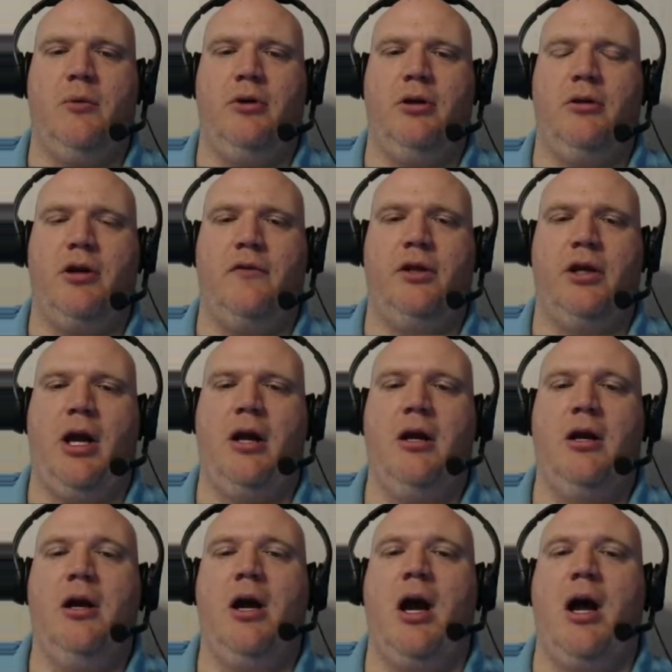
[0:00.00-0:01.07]
we do that over here? Yeah.
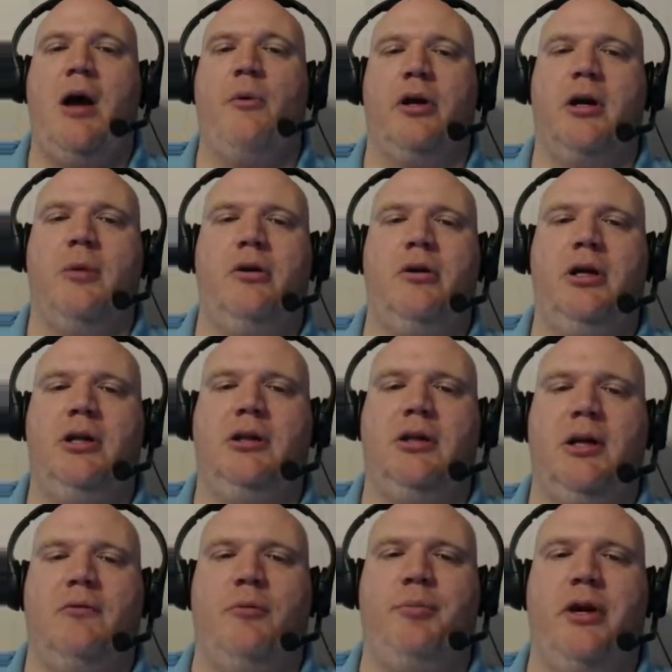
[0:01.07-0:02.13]
I want to come underneath it
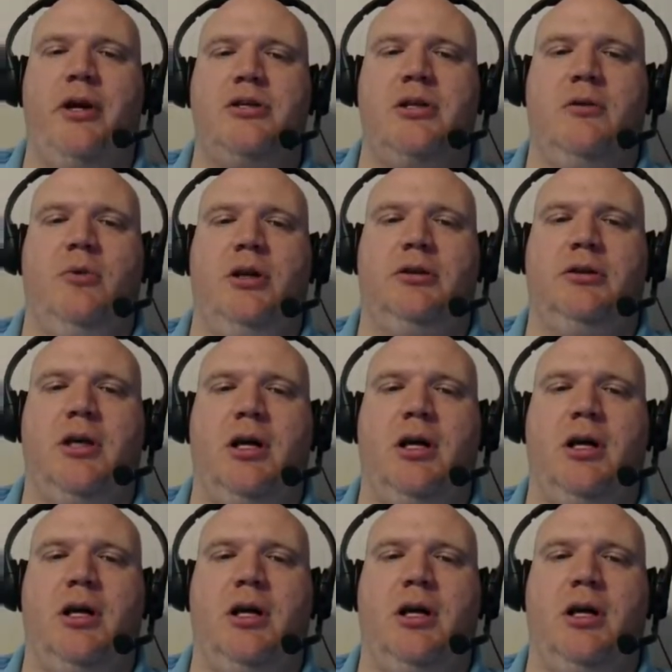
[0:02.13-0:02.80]
and replace it with